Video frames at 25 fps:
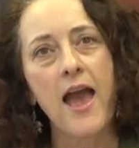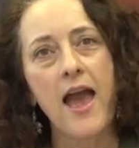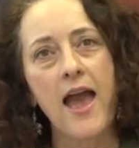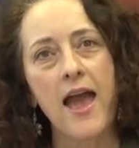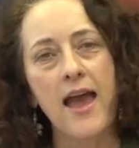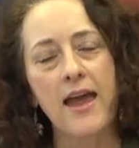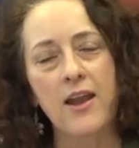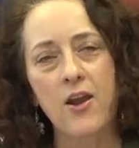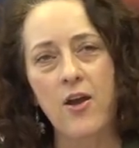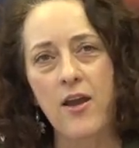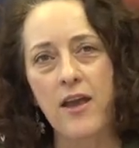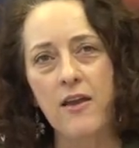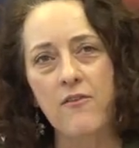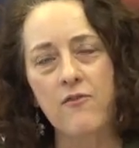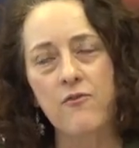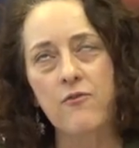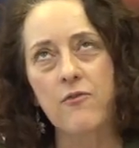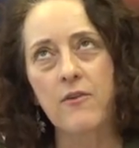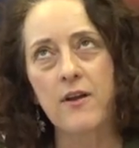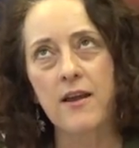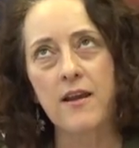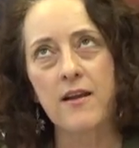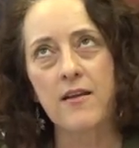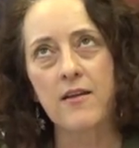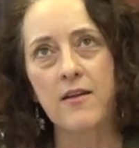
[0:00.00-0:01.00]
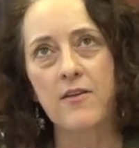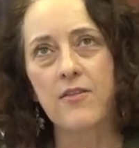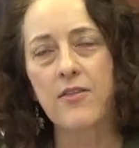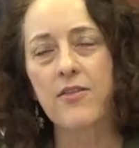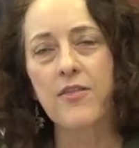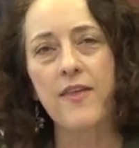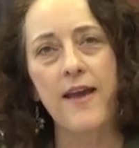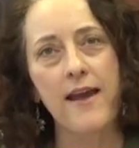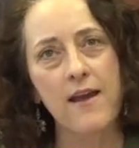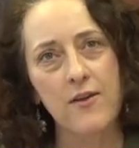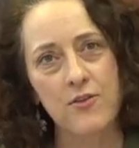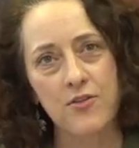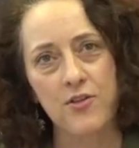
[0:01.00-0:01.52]
and I have read
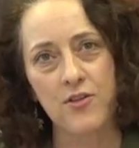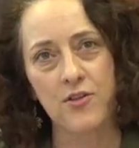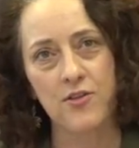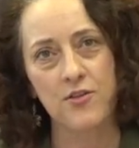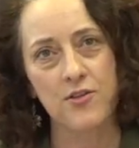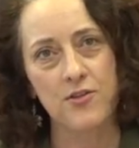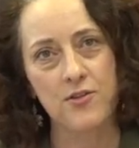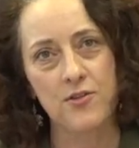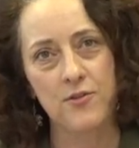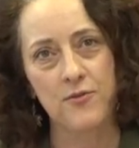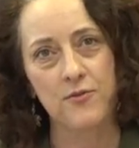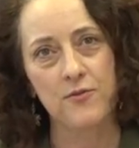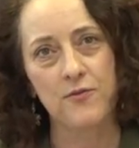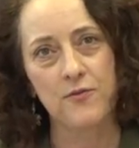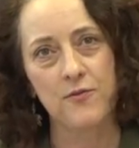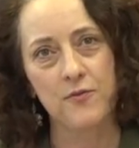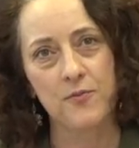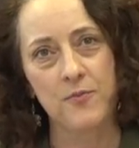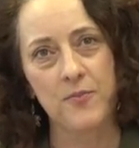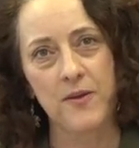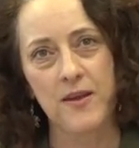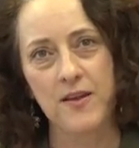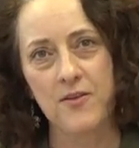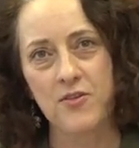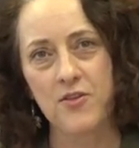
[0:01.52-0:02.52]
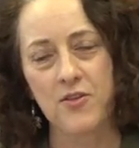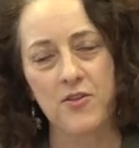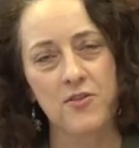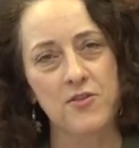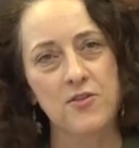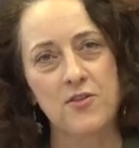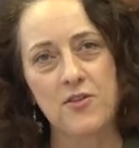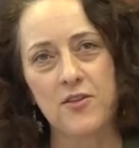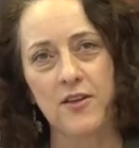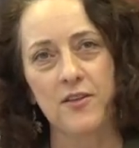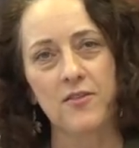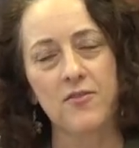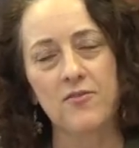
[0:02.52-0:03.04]
thousands of
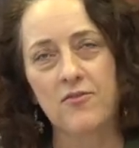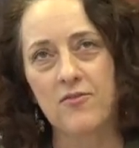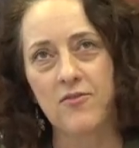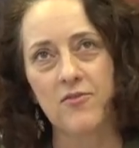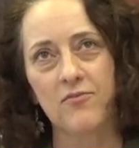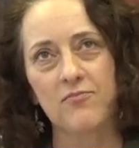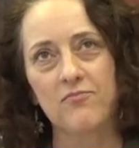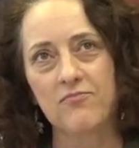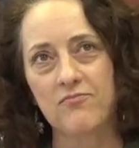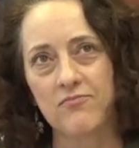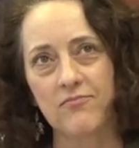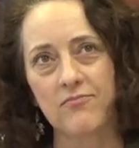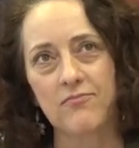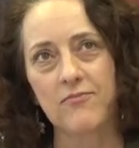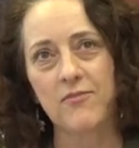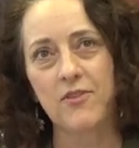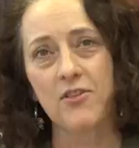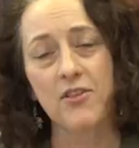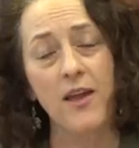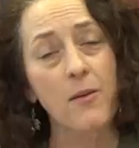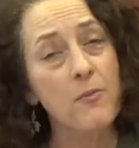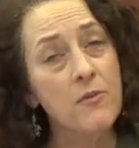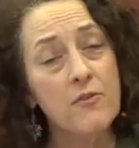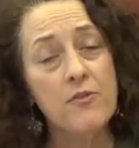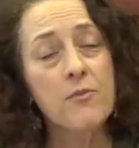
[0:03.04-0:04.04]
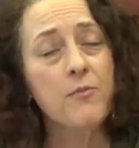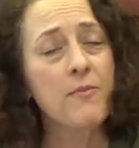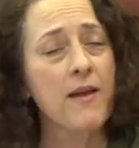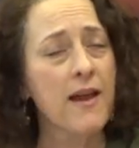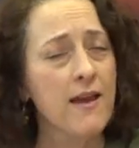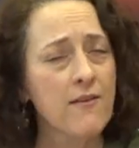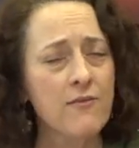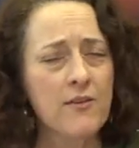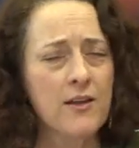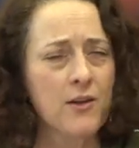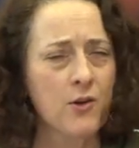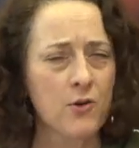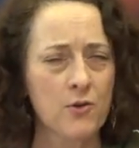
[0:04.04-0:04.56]
pieces, and some of them
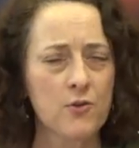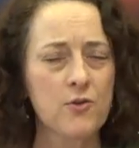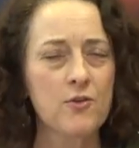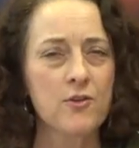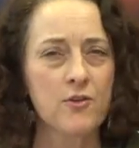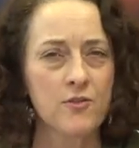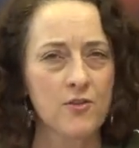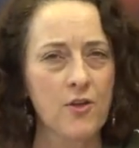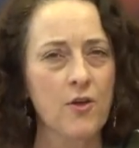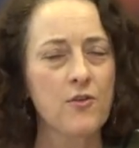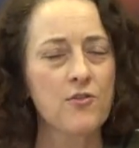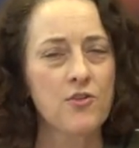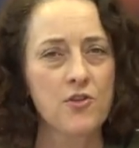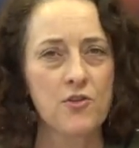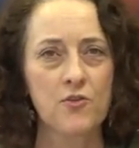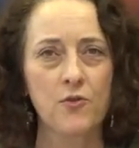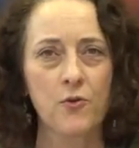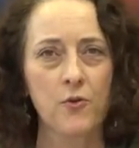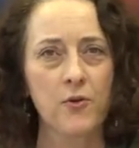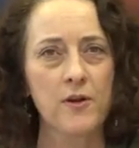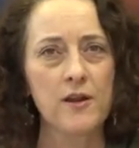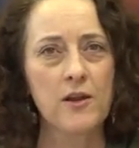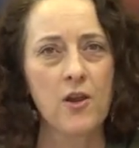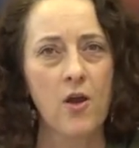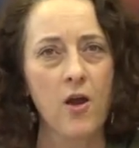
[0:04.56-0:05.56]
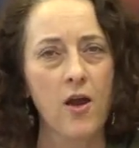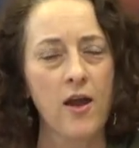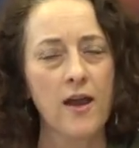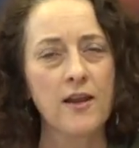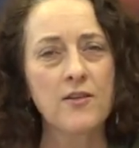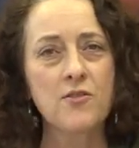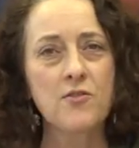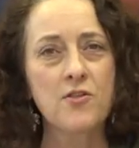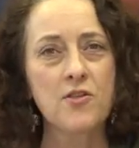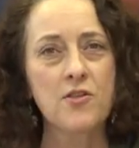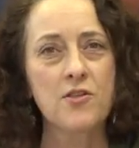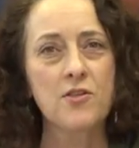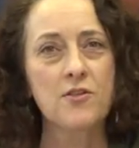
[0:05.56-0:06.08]
have included those
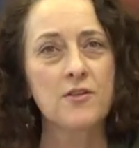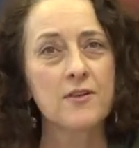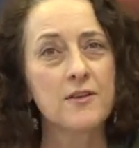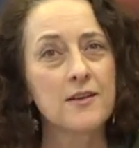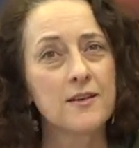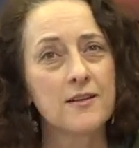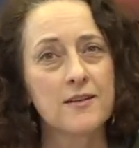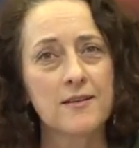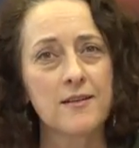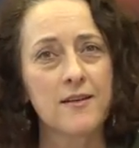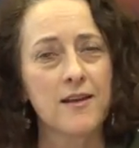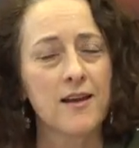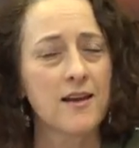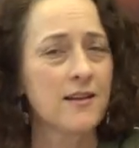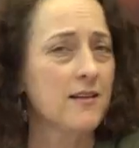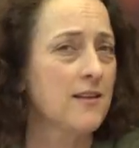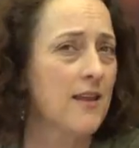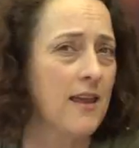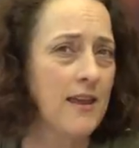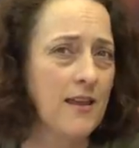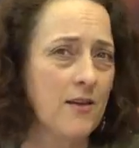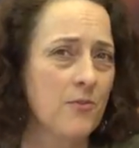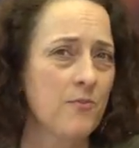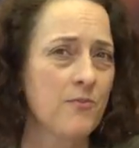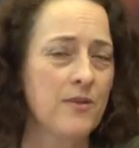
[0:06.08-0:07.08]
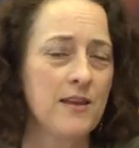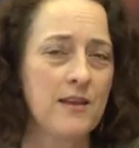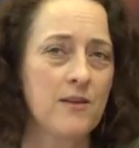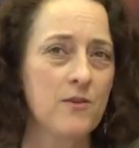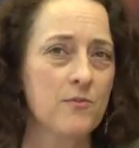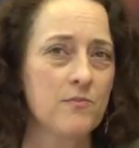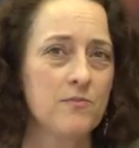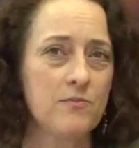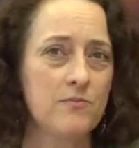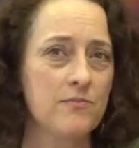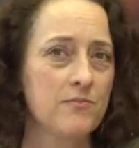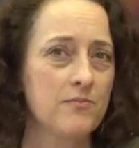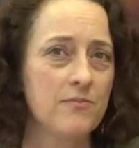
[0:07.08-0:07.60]
storylines, and they can be
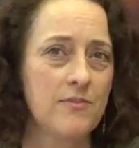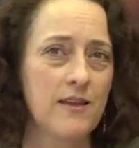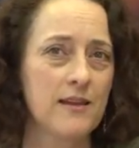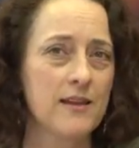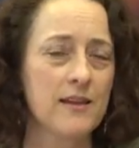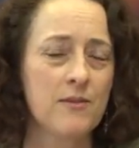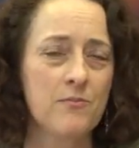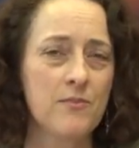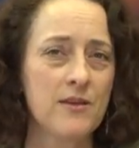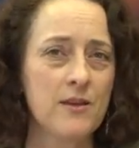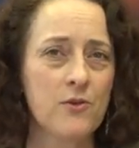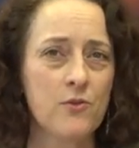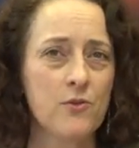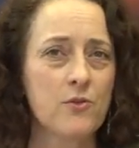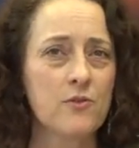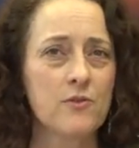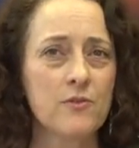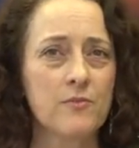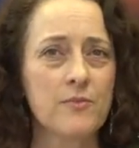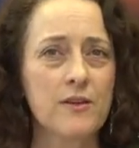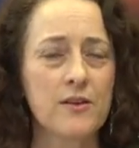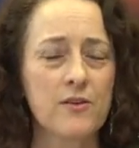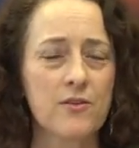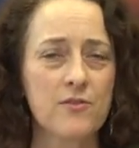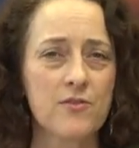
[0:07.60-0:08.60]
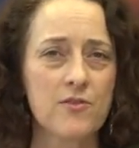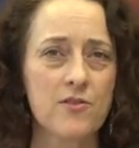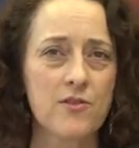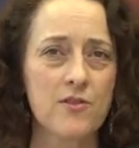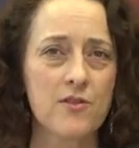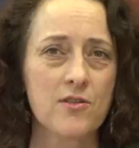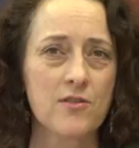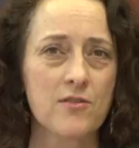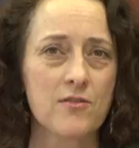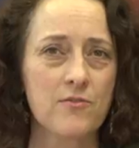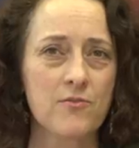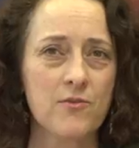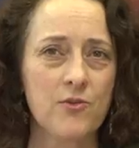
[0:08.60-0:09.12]
good
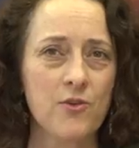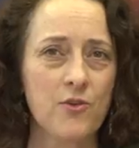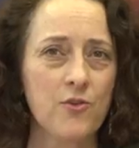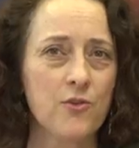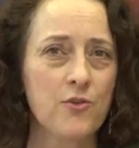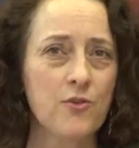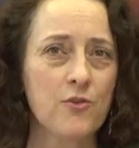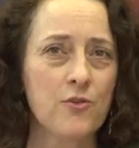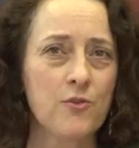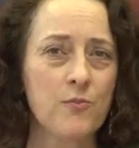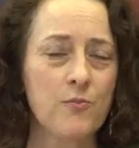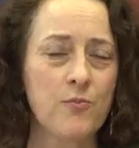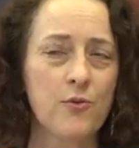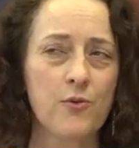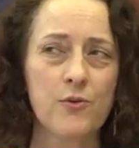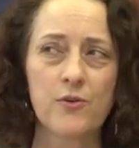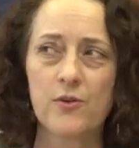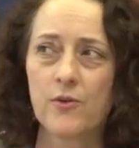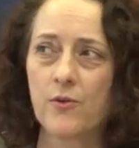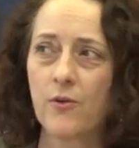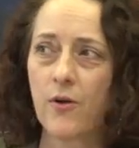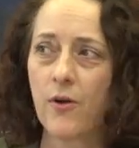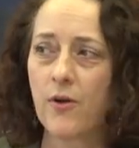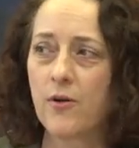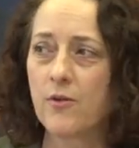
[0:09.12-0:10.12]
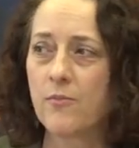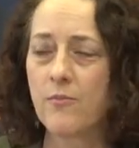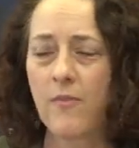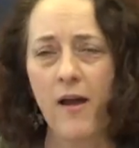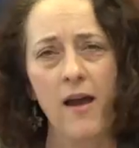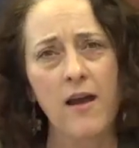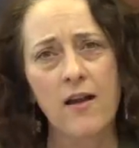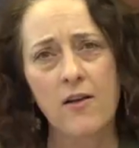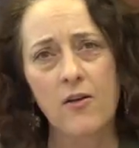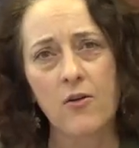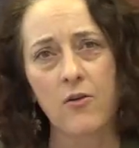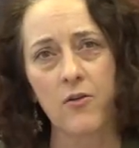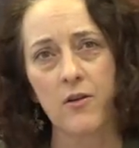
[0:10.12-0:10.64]
because you put your own
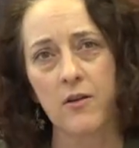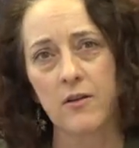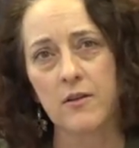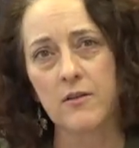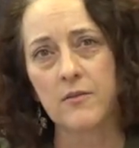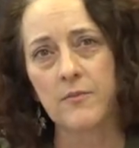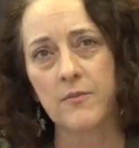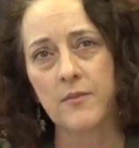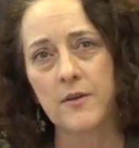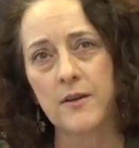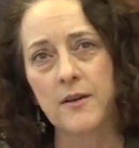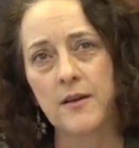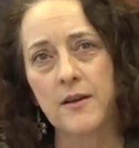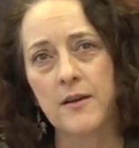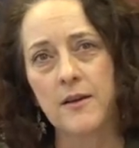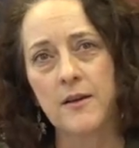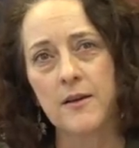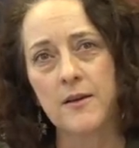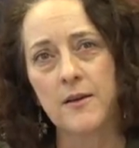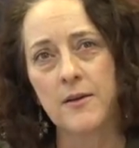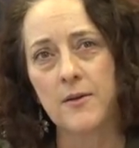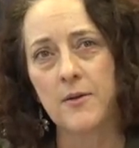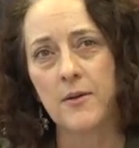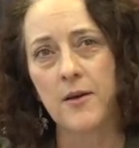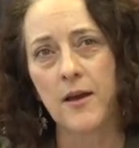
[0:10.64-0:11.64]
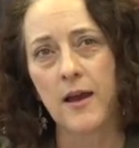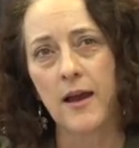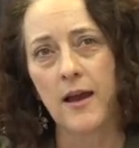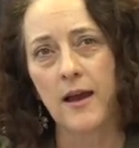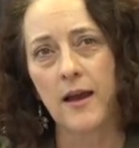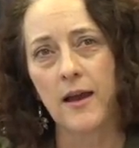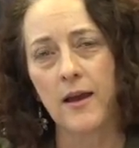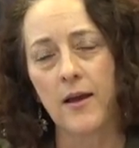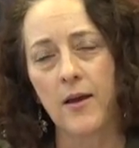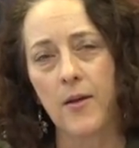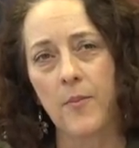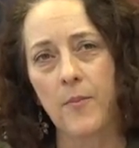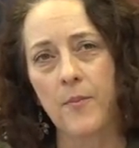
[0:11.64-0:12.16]
mark on it.
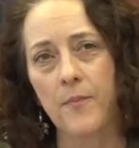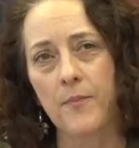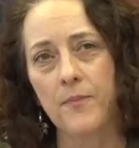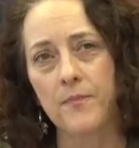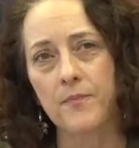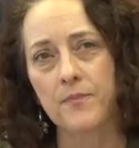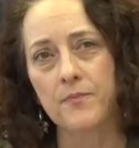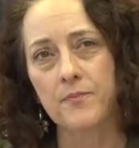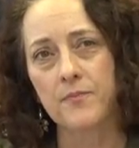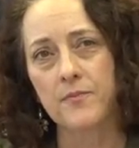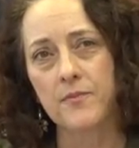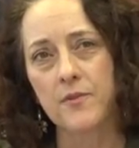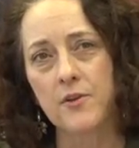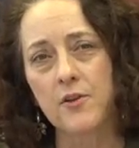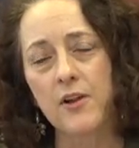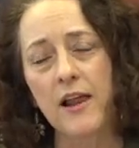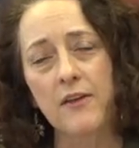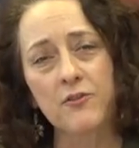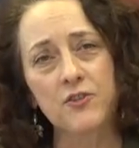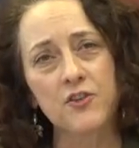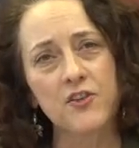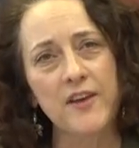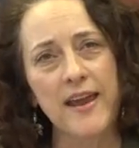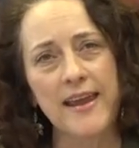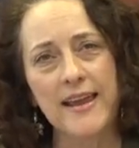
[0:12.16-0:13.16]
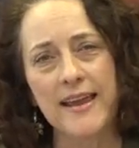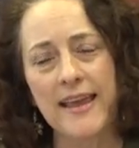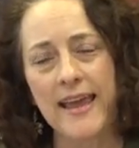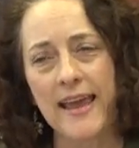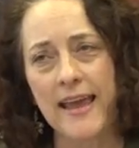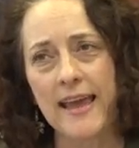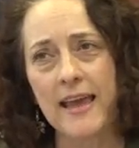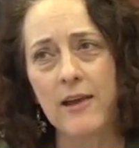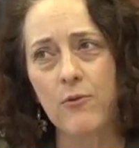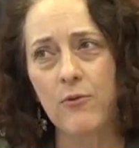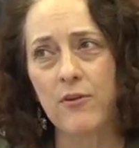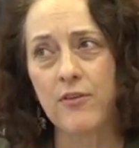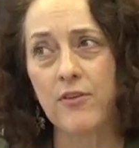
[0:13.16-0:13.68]
You'll have to take
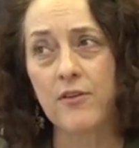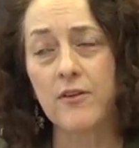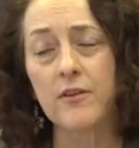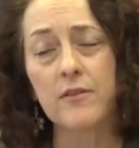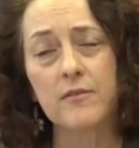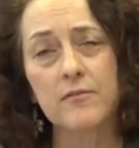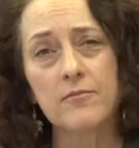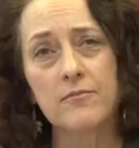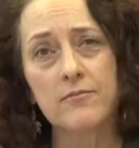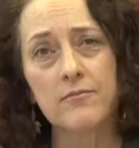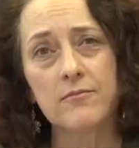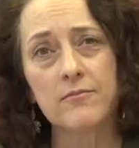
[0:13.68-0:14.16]
care with it,